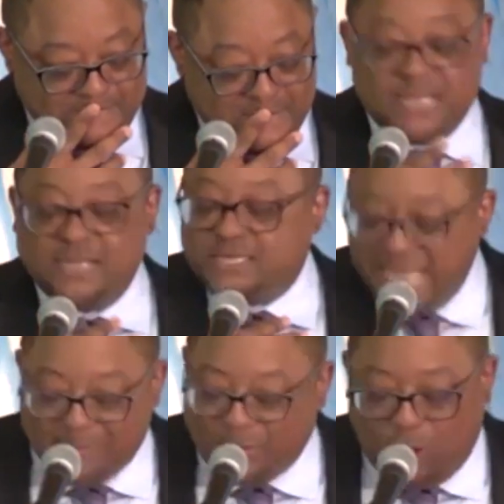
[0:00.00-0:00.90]

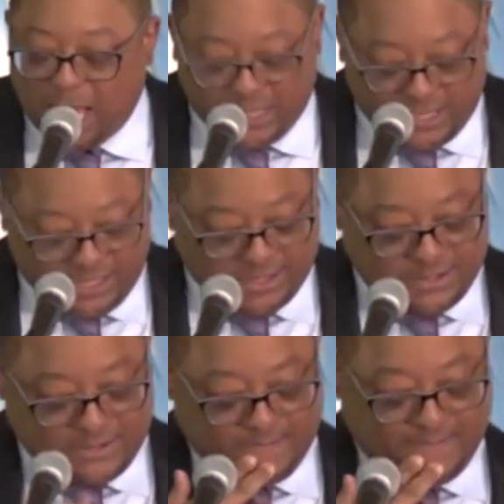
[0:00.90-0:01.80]
Same qualities.
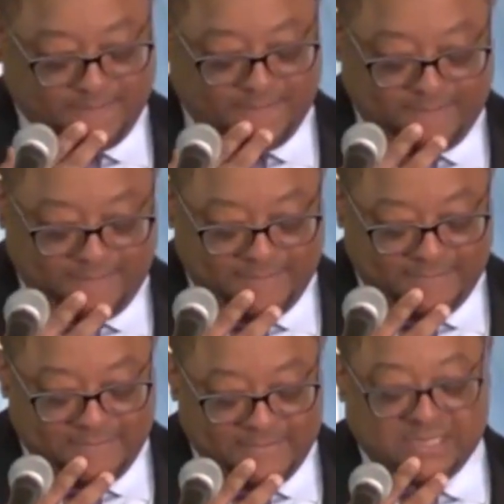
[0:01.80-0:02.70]

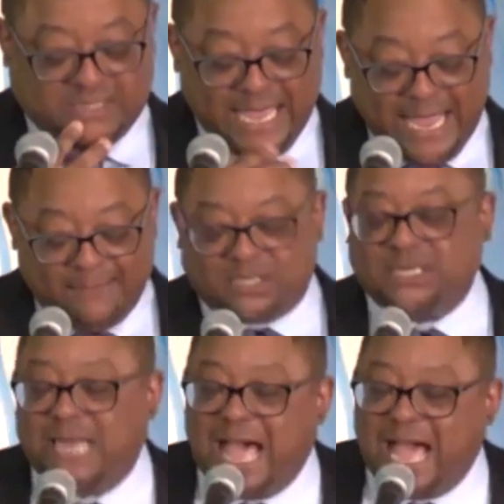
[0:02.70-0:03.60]
The same
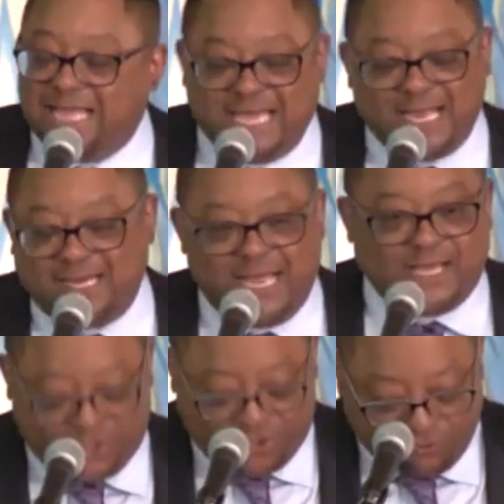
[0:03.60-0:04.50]
sly
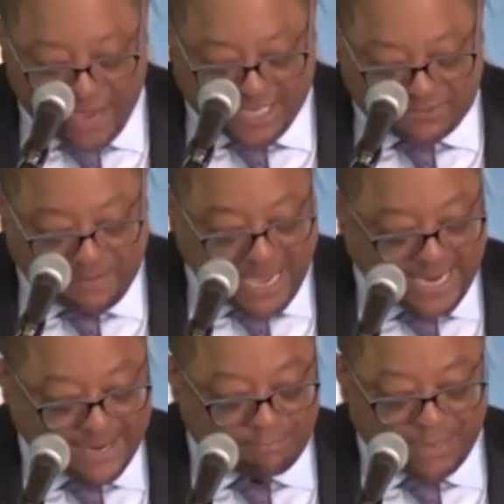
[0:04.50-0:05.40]
techniques to race bait
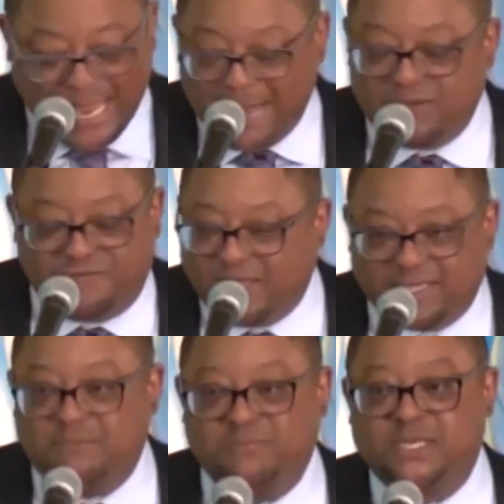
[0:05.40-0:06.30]
and blame the
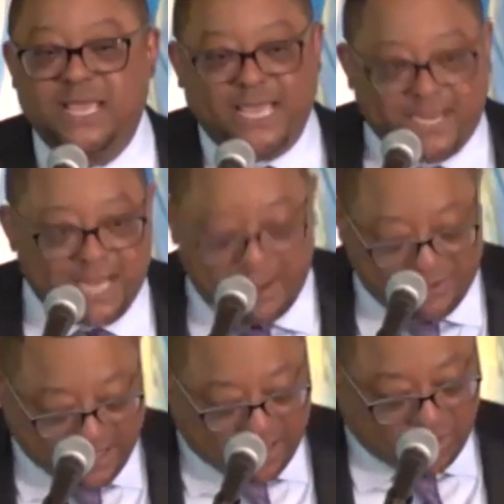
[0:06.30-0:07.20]
victims in
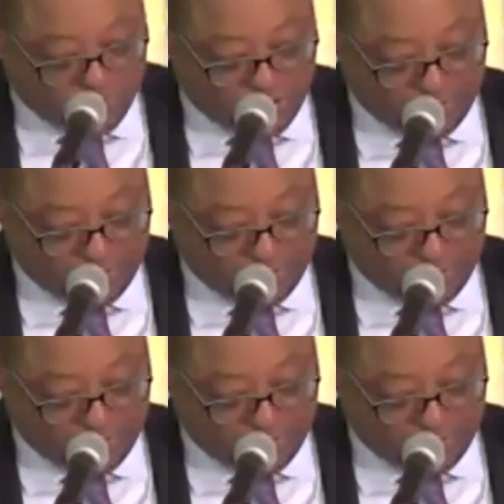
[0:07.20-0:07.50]
dominant culture.